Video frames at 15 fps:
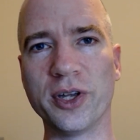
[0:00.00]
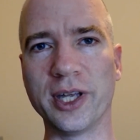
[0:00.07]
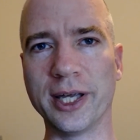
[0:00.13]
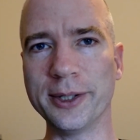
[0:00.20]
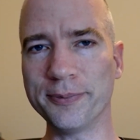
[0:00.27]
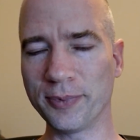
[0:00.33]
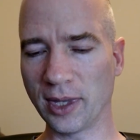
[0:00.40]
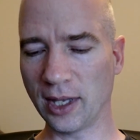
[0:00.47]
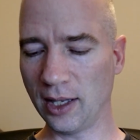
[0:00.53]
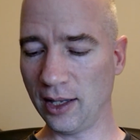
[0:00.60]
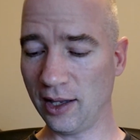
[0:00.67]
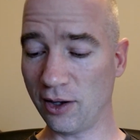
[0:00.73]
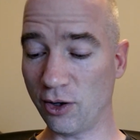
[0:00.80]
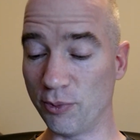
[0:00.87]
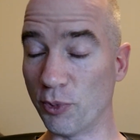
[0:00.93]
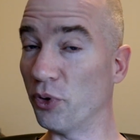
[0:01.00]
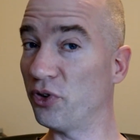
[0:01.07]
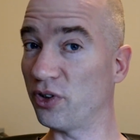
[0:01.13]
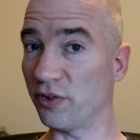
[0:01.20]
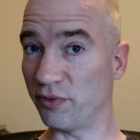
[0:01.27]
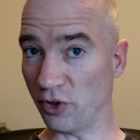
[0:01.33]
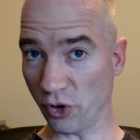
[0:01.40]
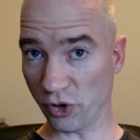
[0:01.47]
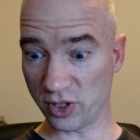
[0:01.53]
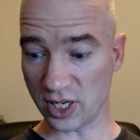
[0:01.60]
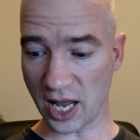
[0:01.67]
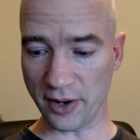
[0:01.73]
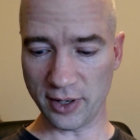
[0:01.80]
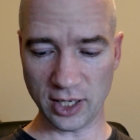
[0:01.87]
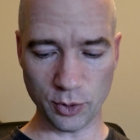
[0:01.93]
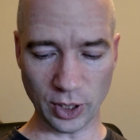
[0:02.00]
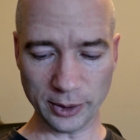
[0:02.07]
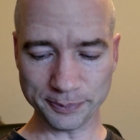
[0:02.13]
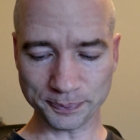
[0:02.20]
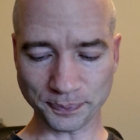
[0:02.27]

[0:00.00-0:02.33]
here, or most of lockdown anyway.